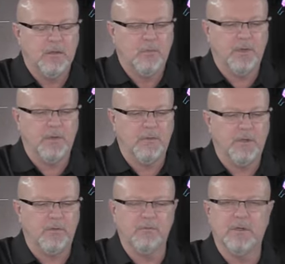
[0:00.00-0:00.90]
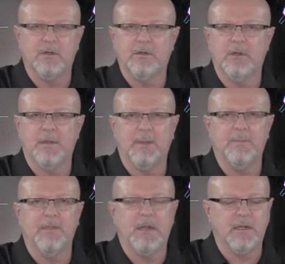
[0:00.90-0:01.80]
We don't hear a lot
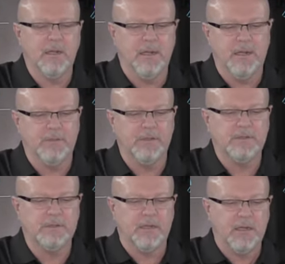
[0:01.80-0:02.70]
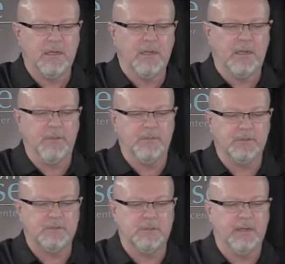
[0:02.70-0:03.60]
about mating habits and eating
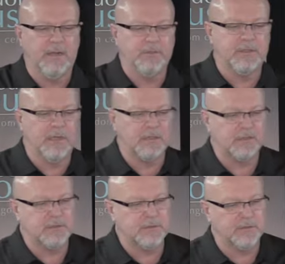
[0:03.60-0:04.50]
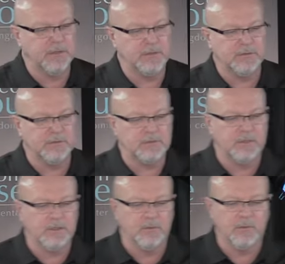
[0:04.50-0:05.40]
habits and habitat considerations, in
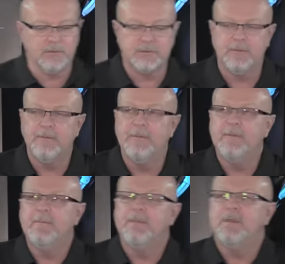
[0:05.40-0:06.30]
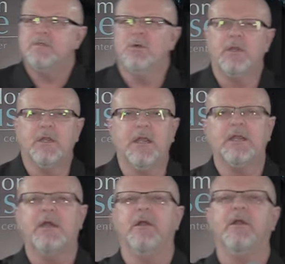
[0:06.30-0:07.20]
other words. So we can
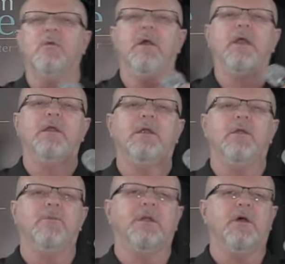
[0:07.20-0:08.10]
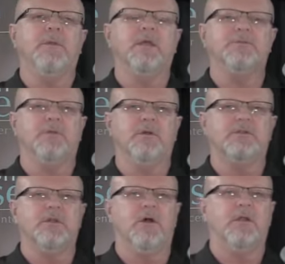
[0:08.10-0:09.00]
get carried away here and become
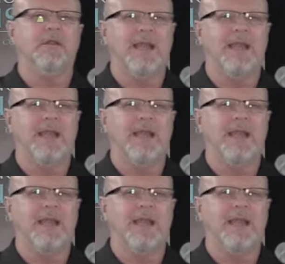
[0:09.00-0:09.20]
experts on